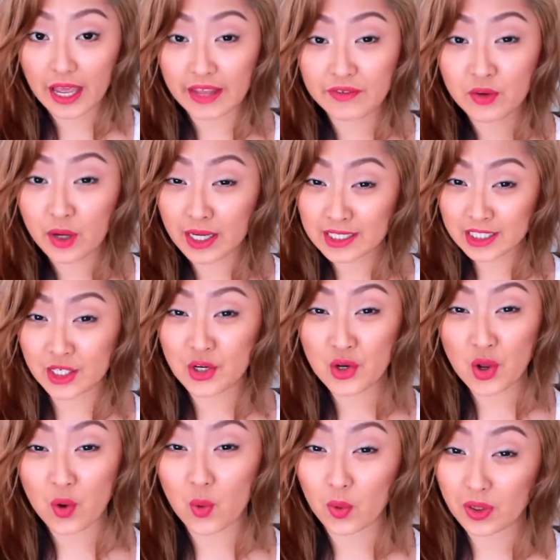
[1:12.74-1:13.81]
If you guys didn't
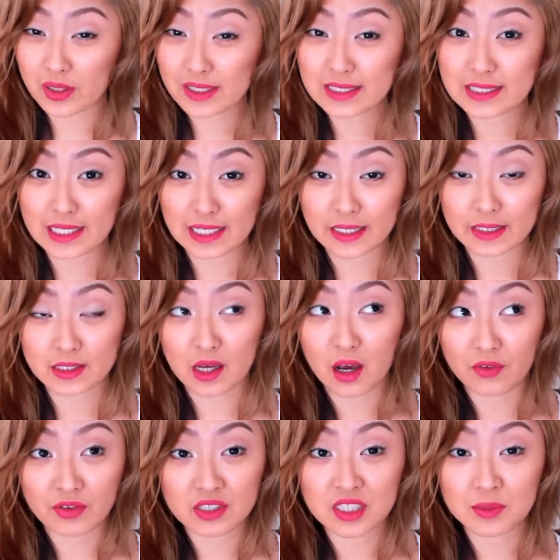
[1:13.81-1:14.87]
know, oily skin is
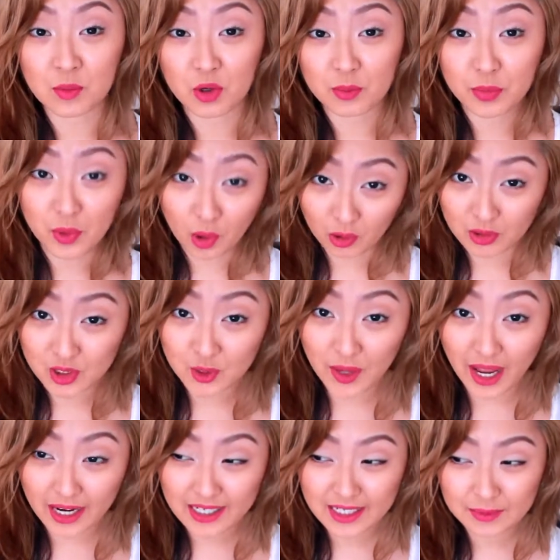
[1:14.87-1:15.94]
obviously more prone to
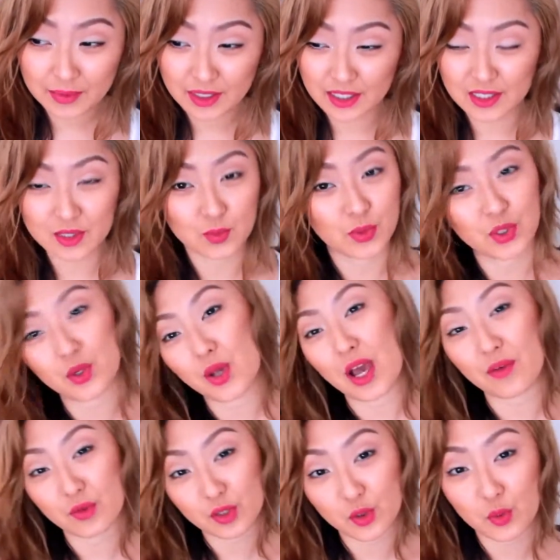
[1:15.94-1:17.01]
acne because when you
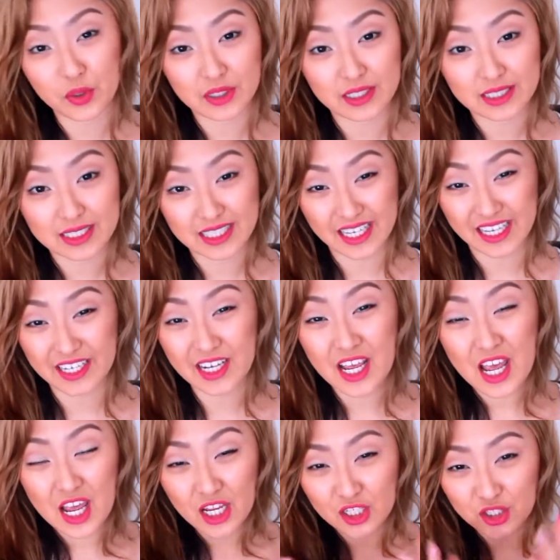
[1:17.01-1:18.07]
have really oily skin,
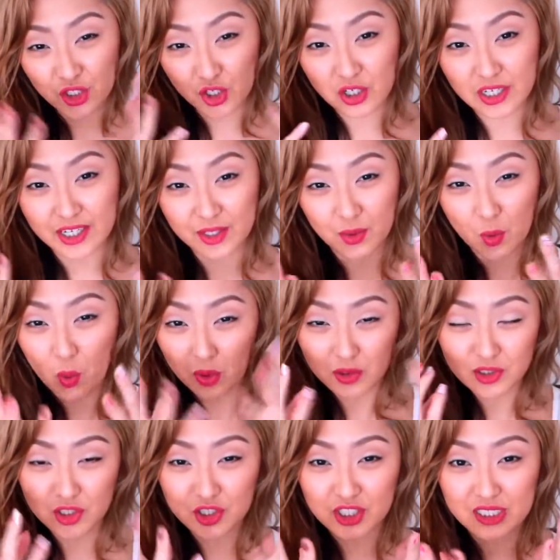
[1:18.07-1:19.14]
dirt and
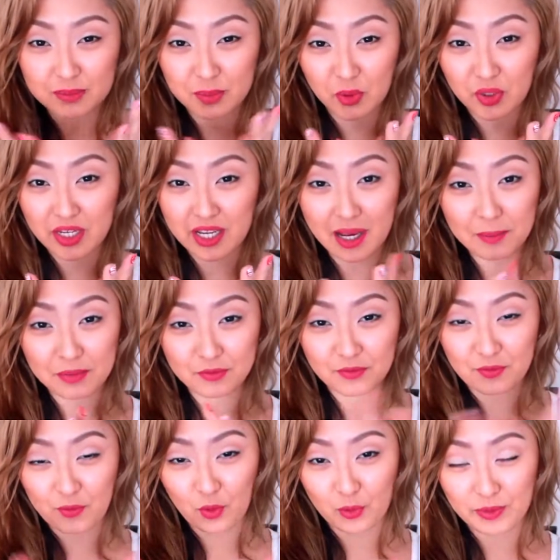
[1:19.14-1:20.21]
oils are just building up and
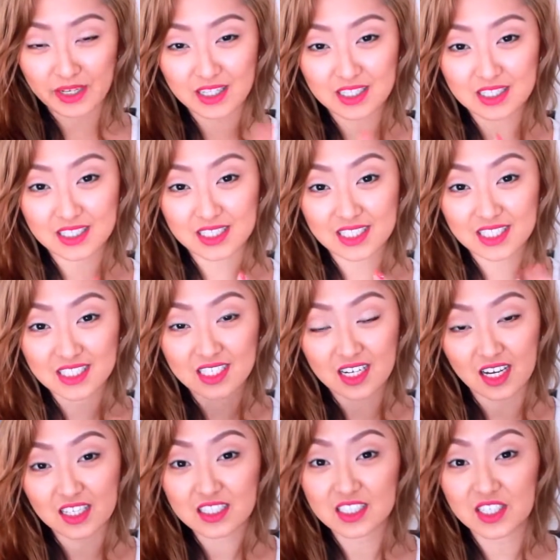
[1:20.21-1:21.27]
forming this
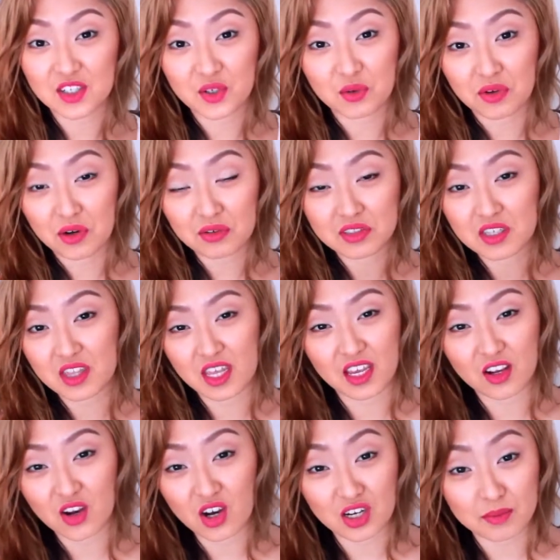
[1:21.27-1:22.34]
disgusting, gross
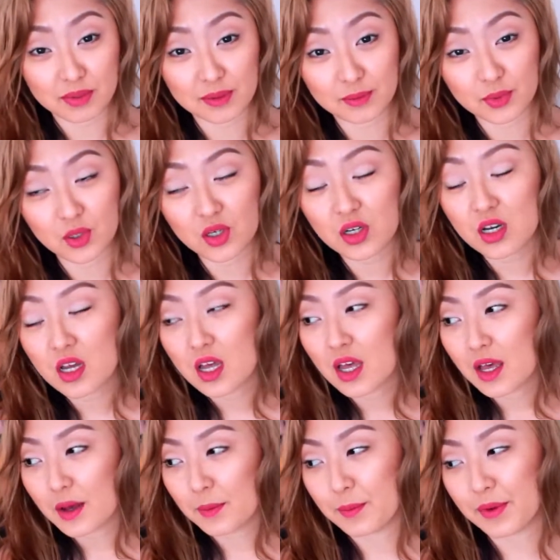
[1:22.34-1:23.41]
thing called a pimple.
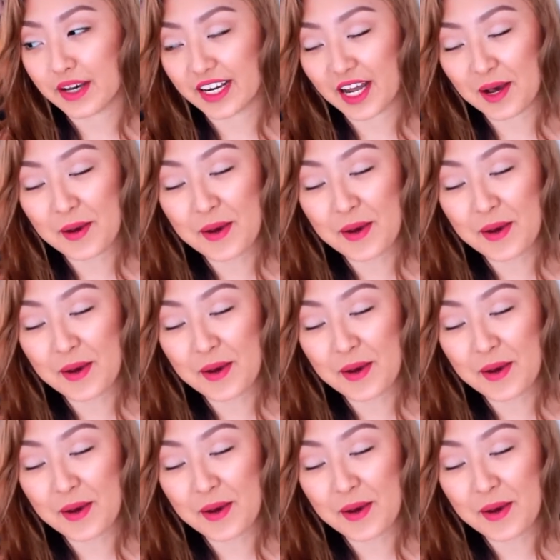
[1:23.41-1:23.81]
But